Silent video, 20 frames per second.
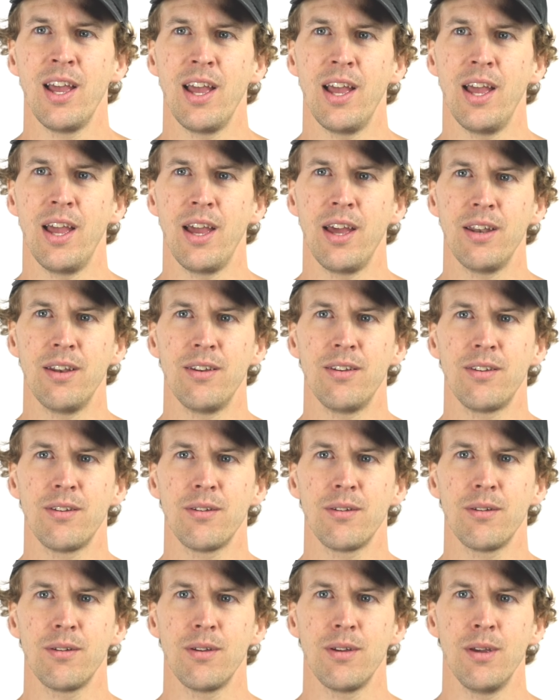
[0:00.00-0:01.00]
And
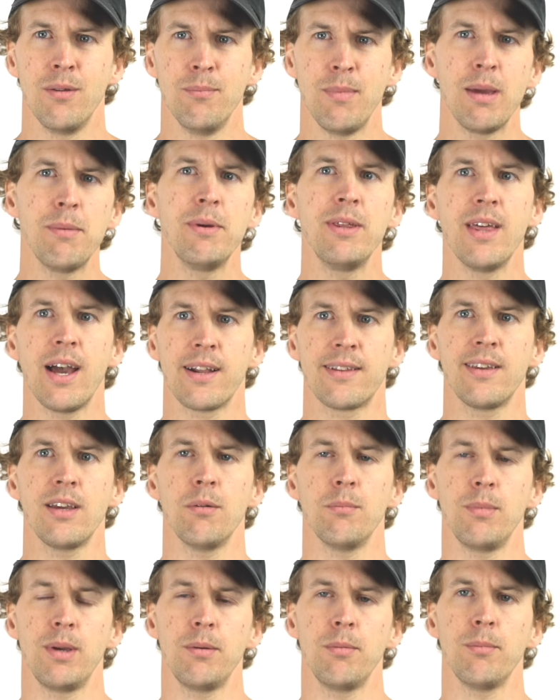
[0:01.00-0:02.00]
maybe that's
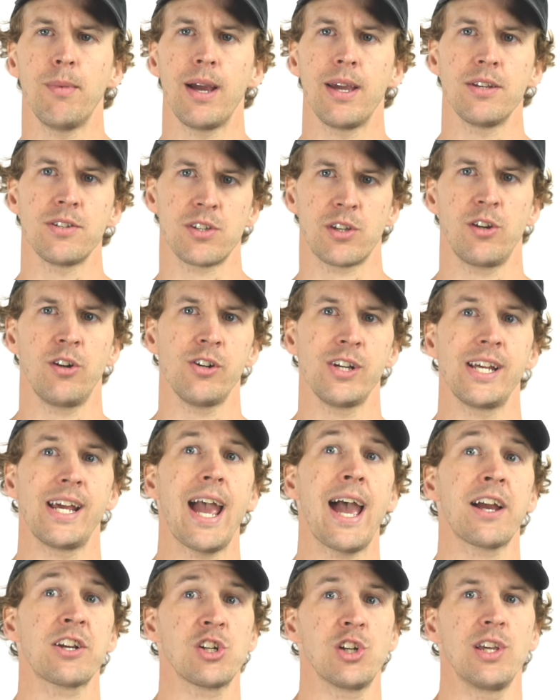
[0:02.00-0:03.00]
it. Maybe my insecurity
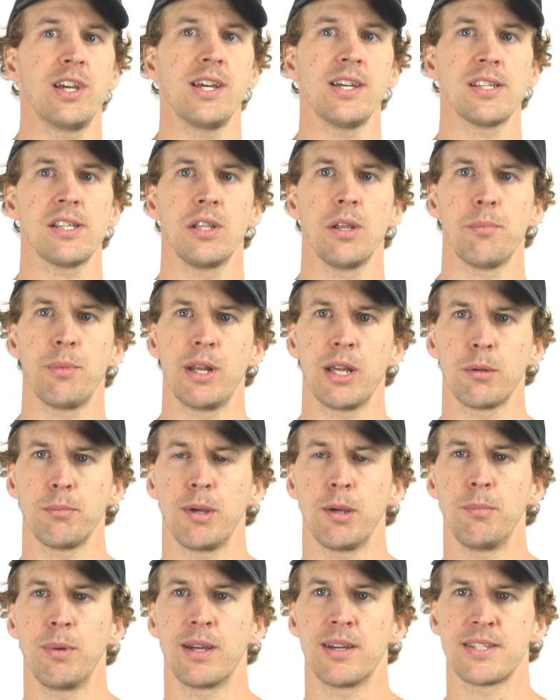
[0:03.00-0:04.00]
actually is limiting
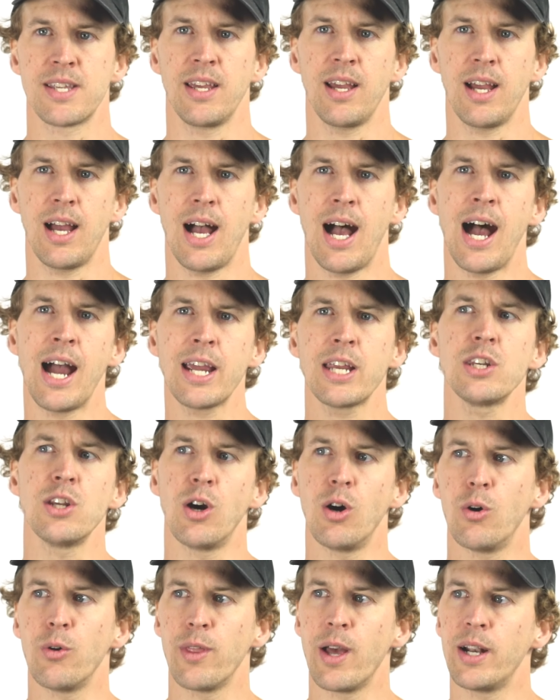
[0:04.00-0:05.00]
me because I
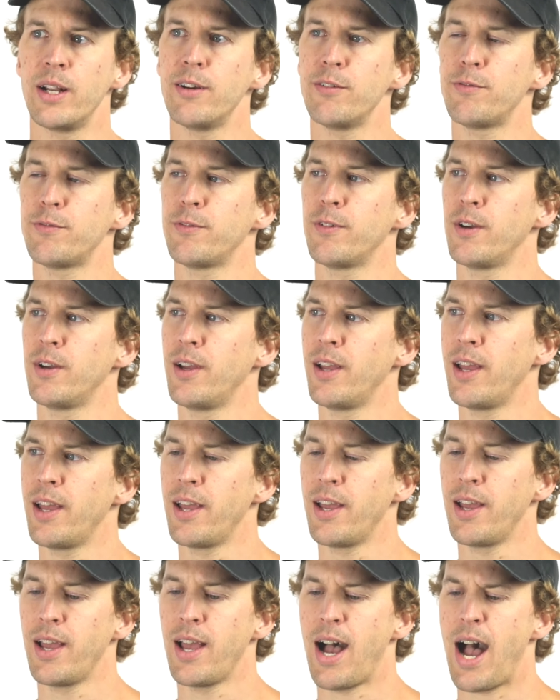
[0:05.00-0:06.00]
know that if
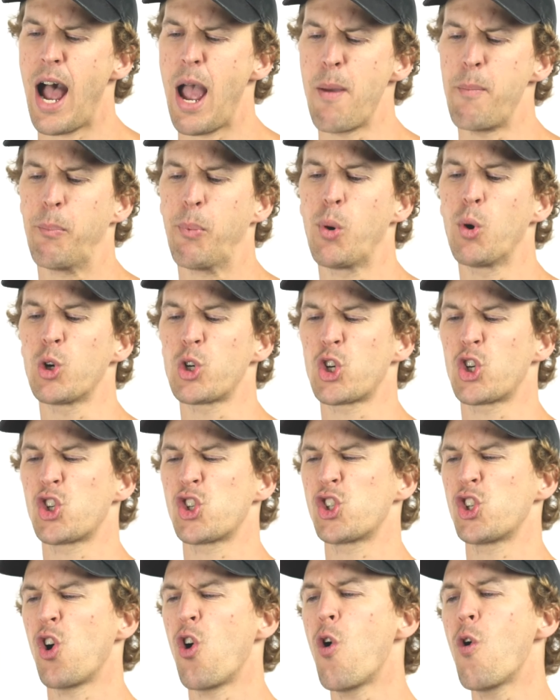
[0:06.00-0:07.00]
I push
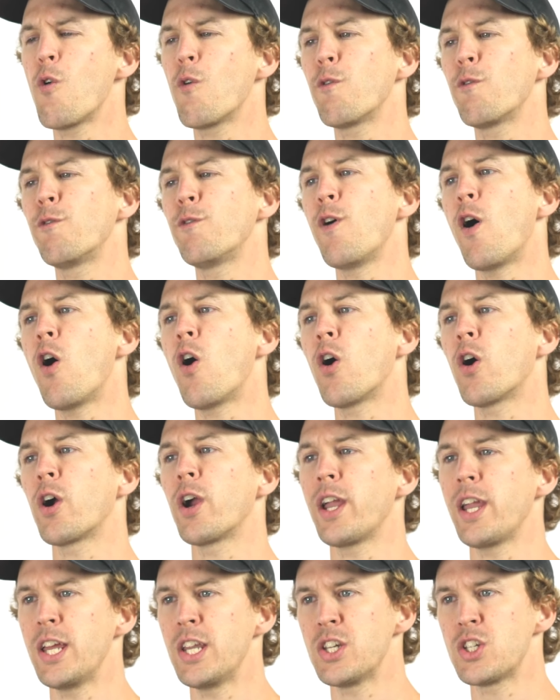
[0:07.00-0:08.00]
so far
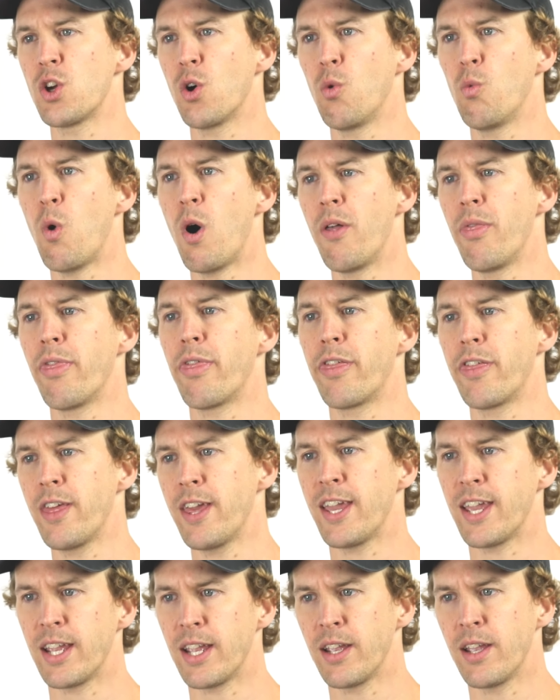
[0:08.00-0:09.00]
into one
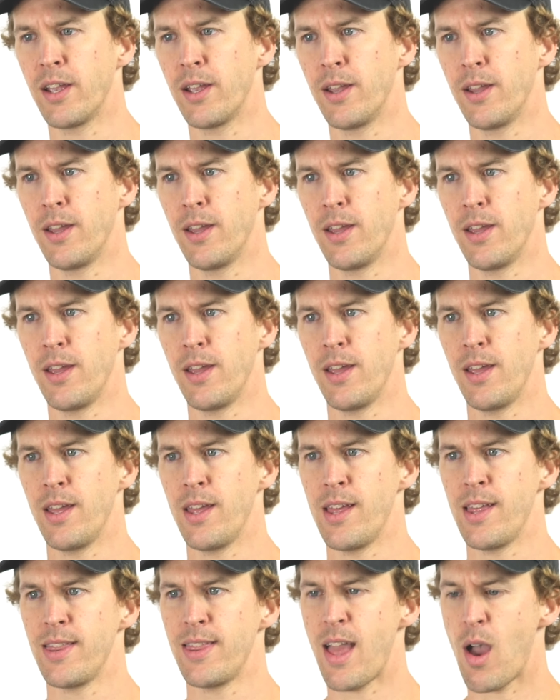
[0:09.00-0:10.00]
thing,
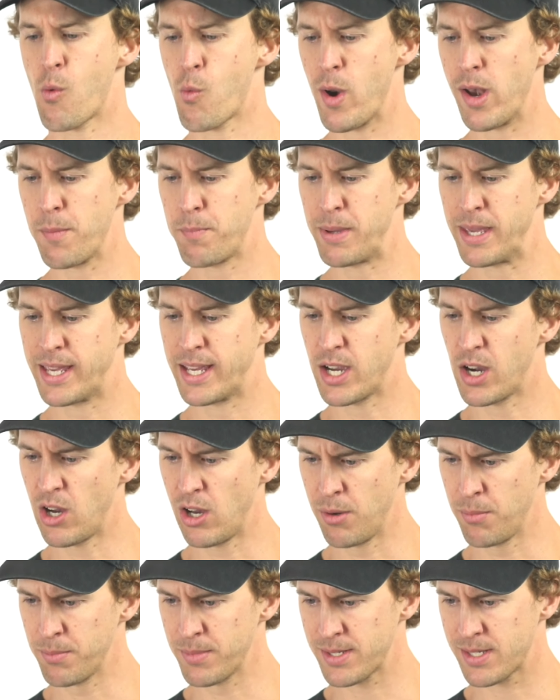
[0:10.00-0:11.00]
that when it
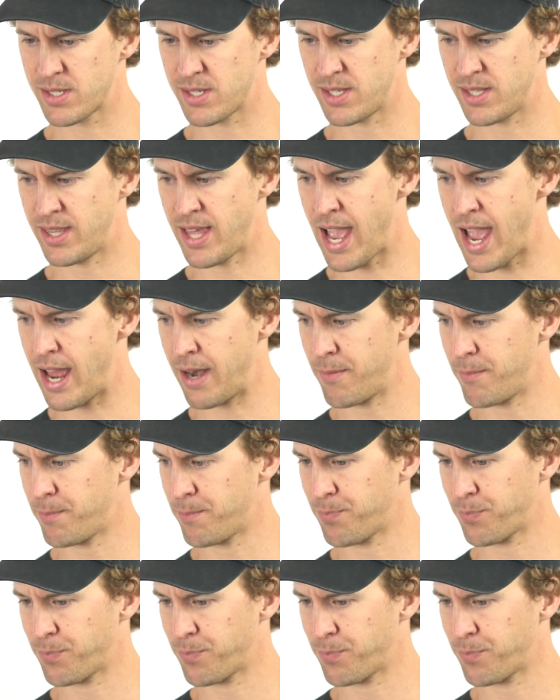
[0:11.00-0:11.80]
becomes that,